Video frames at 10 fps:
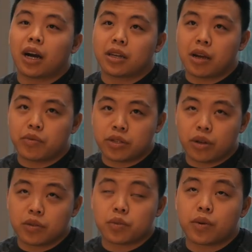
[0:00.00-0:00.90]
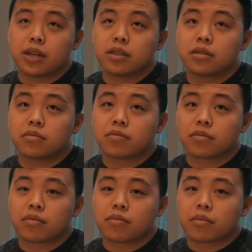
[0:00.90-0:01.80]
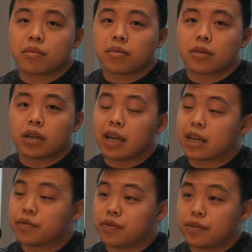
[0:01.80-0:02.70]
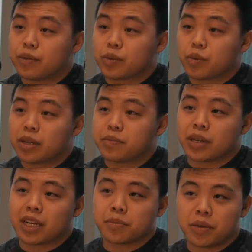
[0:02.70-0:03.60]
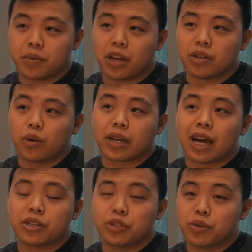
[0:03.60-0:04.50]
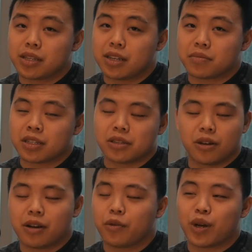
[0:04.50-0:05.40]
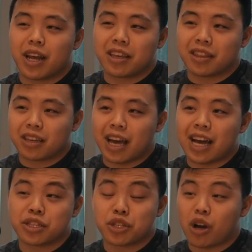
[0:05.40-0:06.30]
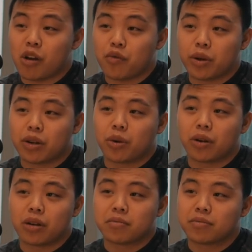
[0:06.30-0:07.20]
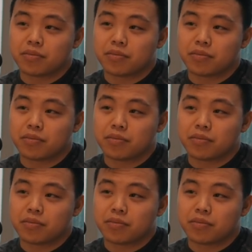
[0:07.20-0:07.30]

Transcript: Yeah, returns was one. Negative reviews one, because people not knowing how to use it. You know, avoid anything that has software or,